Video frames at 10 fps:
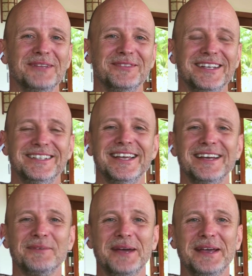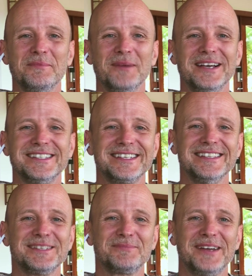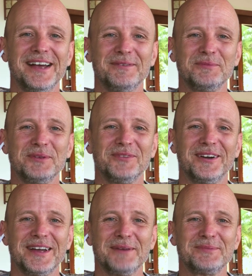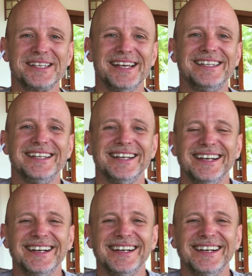but if they take away my skin spray, I would be very upset.